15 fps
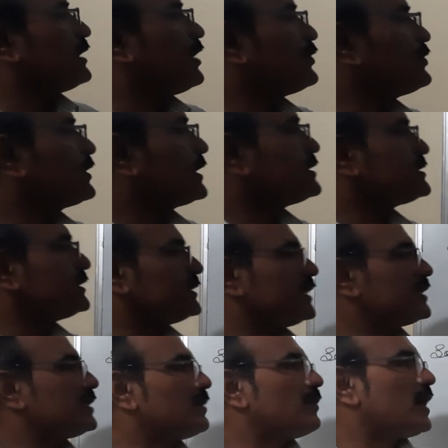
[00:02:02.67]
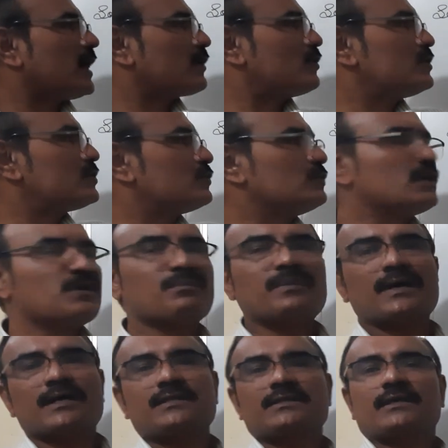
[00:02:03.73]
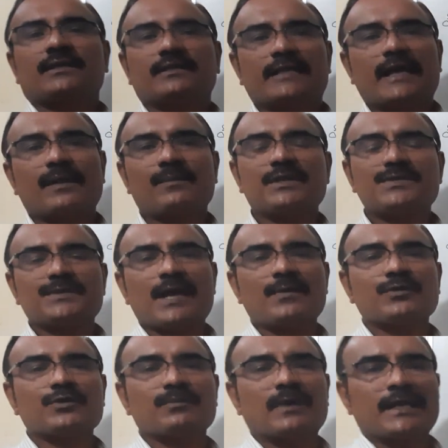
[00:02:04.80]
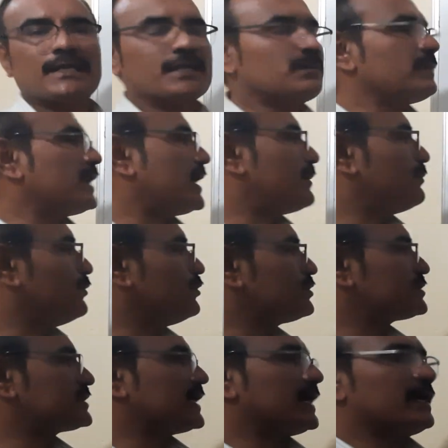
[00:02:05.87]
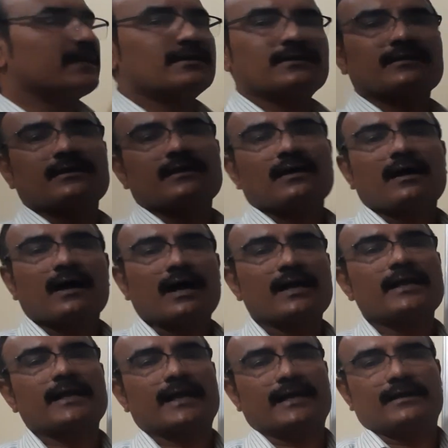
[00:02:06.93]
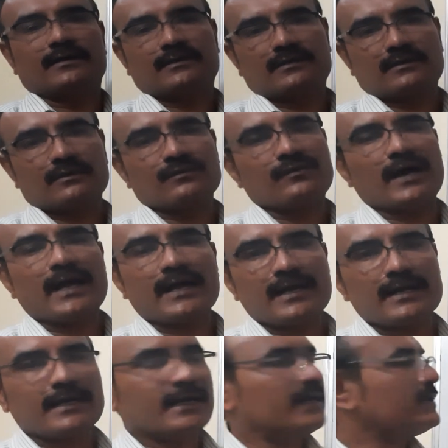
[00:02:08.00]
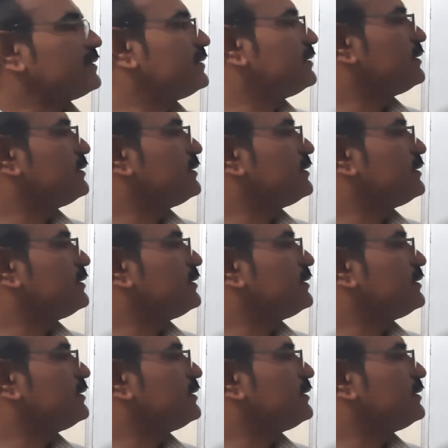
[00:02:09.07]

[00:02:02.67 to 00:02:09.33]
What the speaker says: Now you can see that the bar on two numbers, that means we have to multiply both sides 100. Why 100?